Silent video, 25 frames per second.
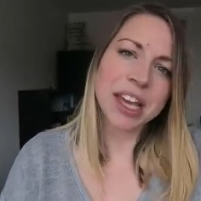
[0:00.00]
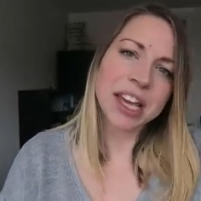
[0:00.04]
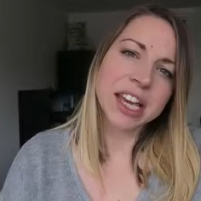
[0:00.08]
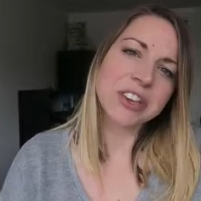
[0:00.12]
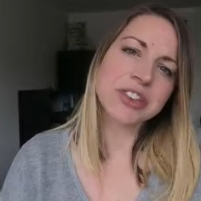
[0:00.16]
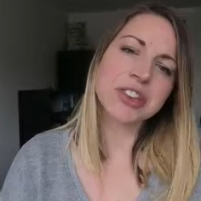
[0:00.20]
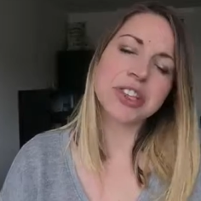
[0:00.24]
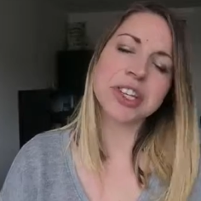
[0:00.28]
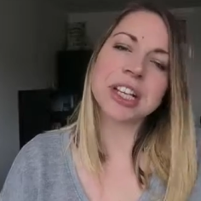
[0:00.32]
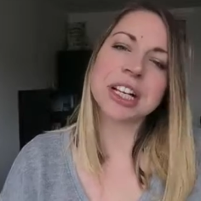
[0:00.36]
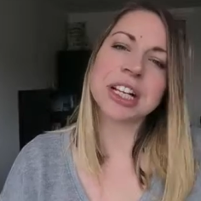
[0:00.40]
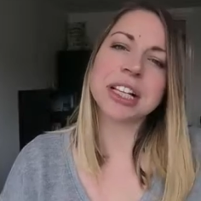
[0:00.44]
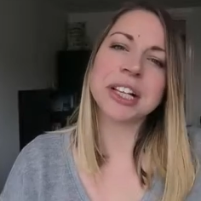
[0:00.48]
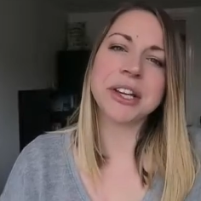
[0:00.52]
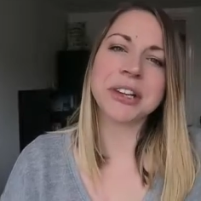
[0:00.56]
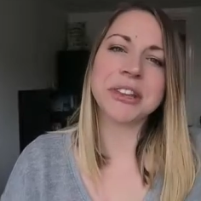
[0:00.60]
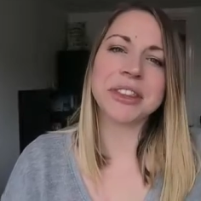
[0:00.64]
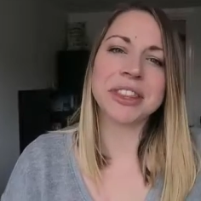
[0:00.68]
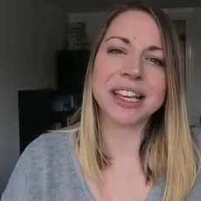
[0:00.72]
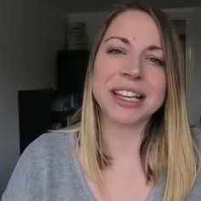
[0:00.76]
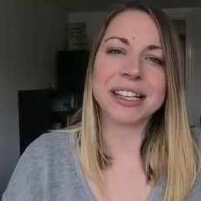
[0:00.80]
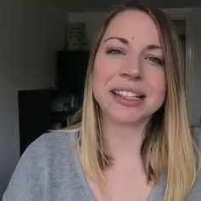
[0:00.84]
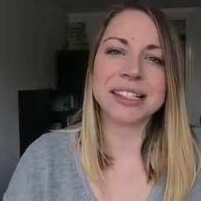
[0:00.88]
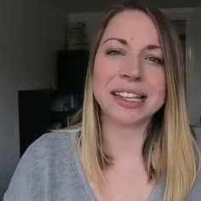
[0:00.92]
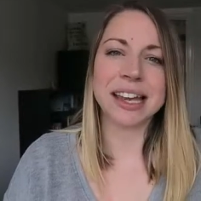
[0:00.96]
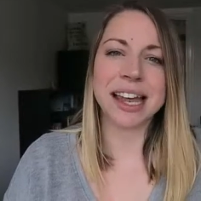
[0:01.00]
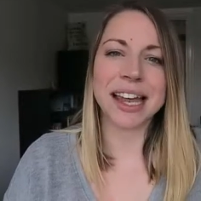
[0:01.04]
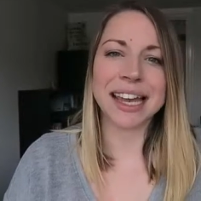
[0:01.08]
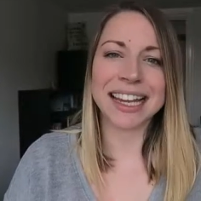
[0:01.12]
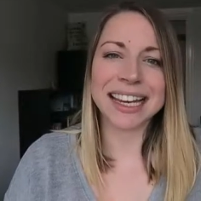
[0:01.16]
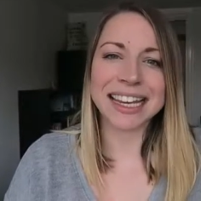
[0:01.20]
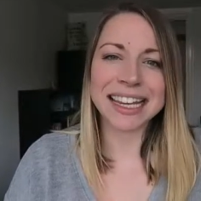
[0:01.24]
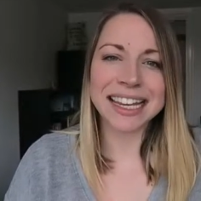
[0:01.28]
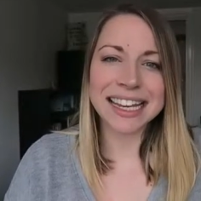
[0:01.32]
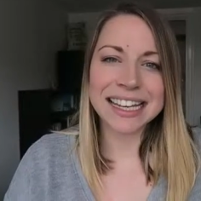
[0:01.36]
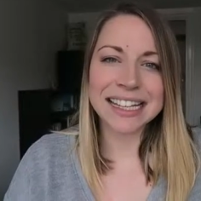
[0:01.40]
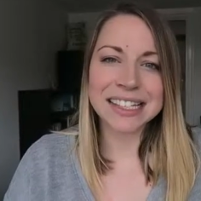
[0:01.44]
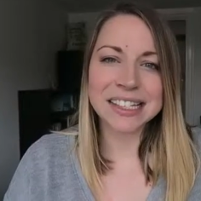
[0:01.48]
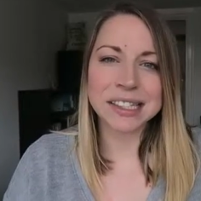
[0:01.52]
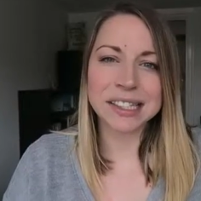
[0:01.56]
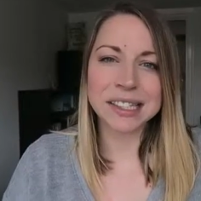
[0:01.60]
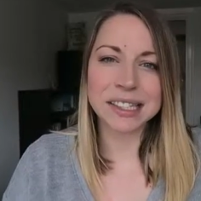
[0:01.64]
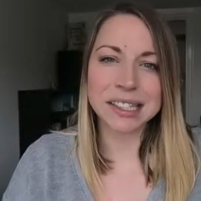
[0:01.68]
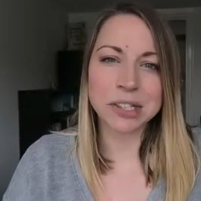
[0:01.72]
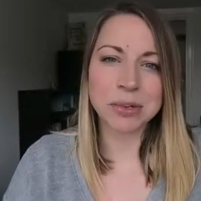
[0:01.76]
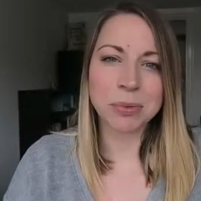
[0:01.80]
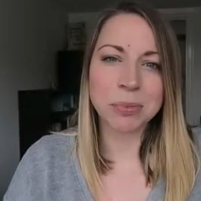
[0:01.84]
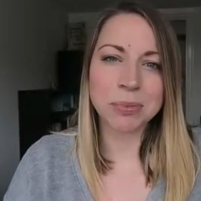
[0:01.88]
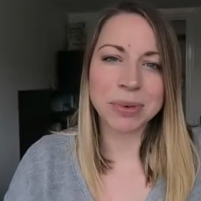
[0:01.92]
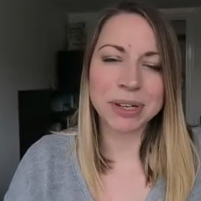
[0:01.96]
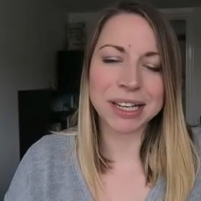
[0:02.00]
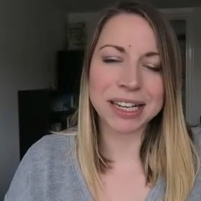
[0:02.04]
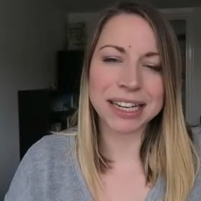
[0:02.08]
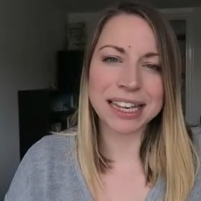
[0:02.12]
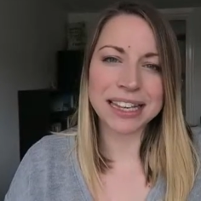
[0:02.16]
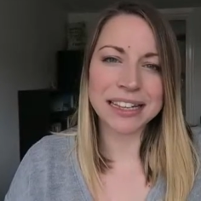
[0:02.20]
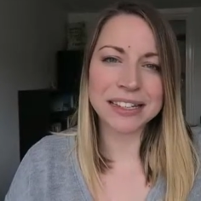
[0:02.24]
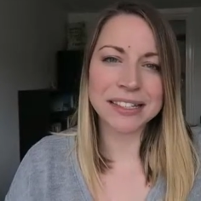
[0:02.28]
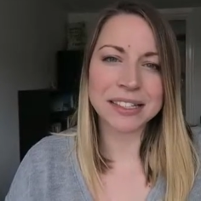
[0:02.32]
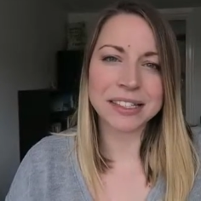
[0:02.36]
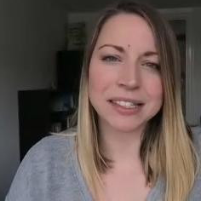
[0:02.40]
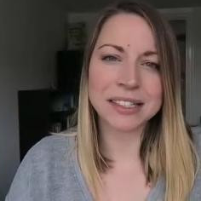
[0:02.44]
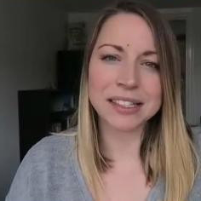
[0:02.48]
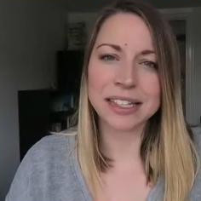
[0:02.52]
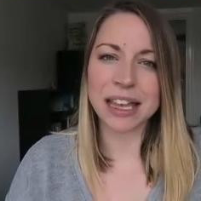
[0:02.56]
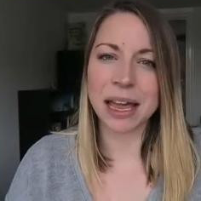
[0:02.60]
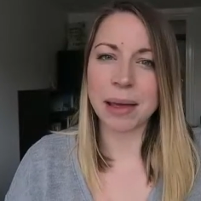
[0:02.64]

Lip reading: It should include things like lists, numbered lists,